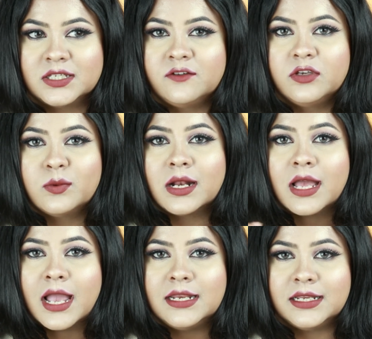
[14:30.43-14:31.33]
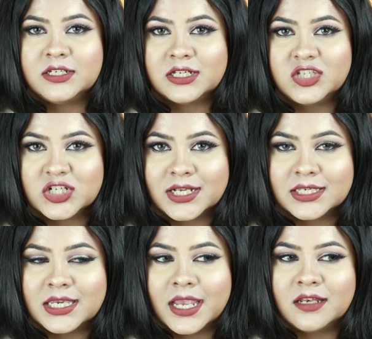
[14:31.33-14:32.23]
If you are a highlighter
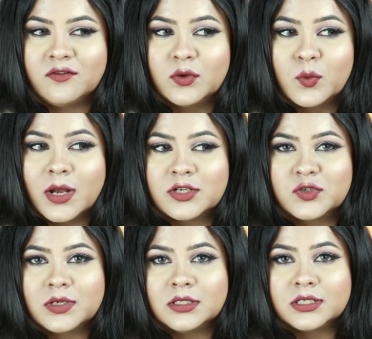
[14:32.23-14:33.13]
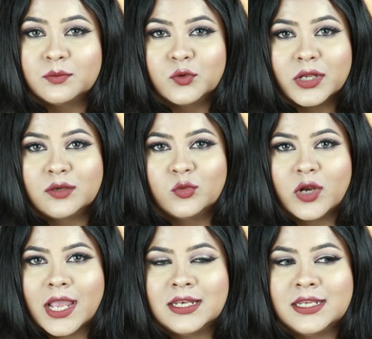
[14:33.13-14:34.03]
junkie and if you want to collect more and more
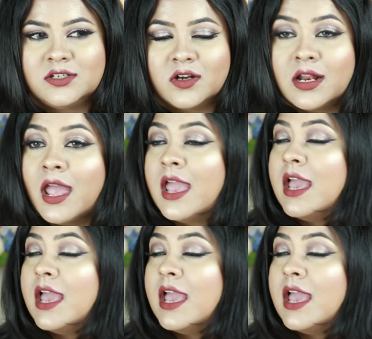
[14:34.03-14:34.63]
highlighter,